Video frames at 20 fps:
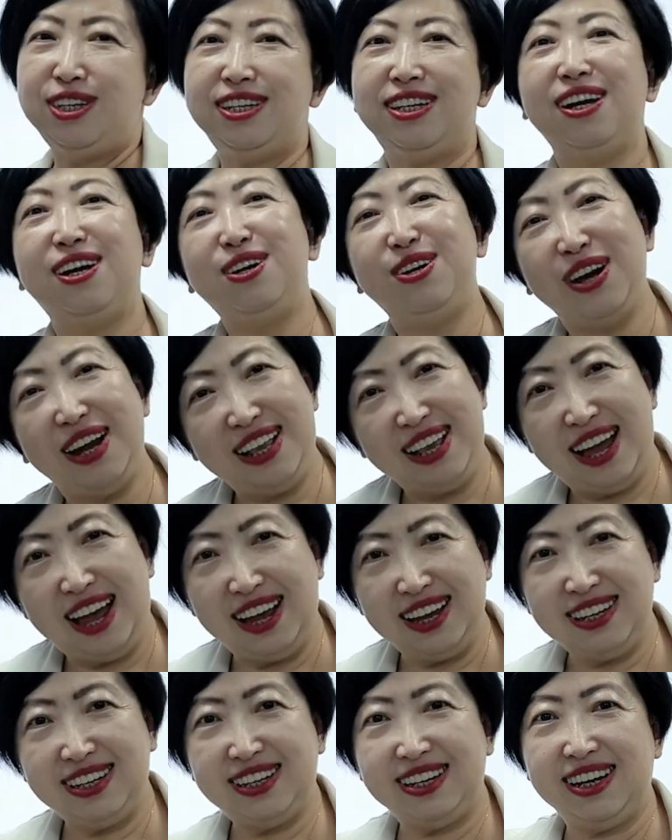the right
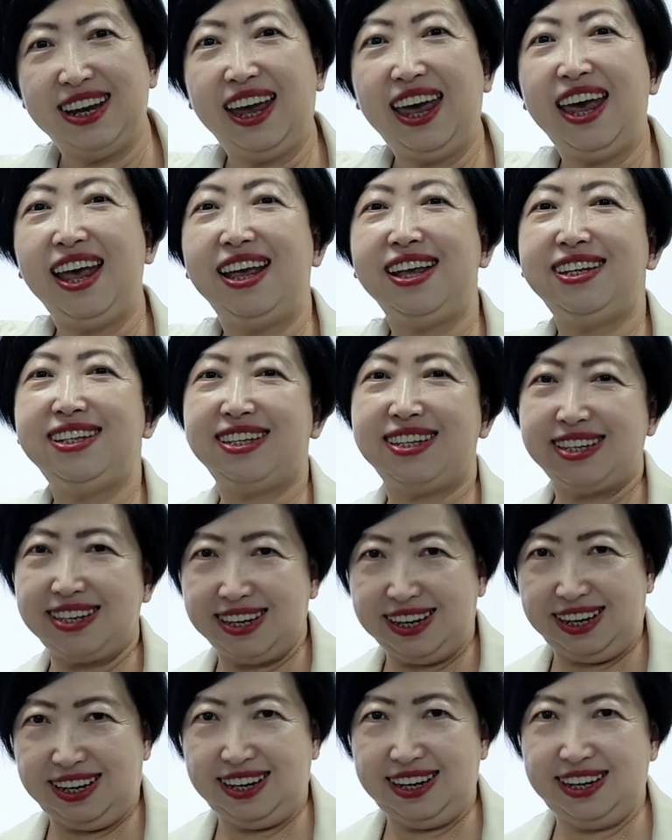answer is
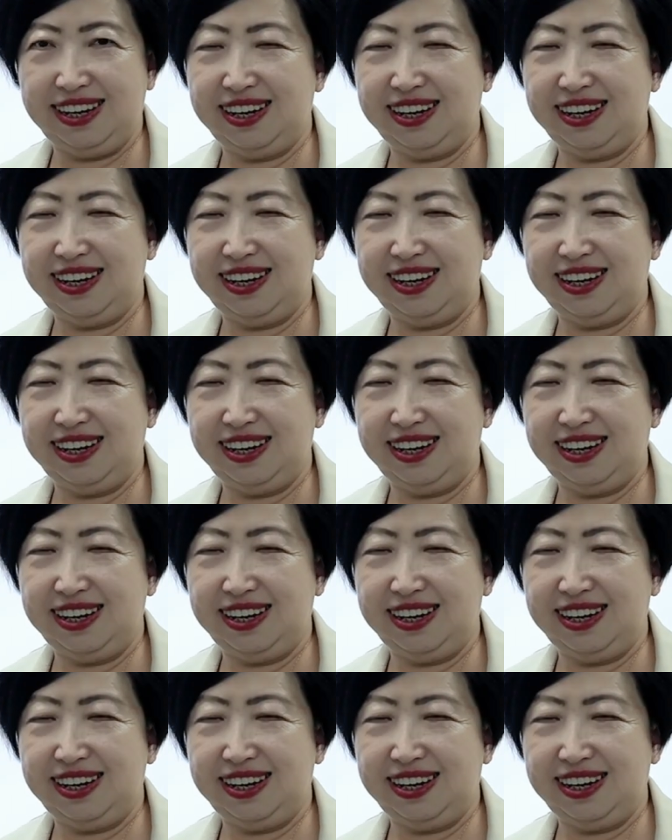C.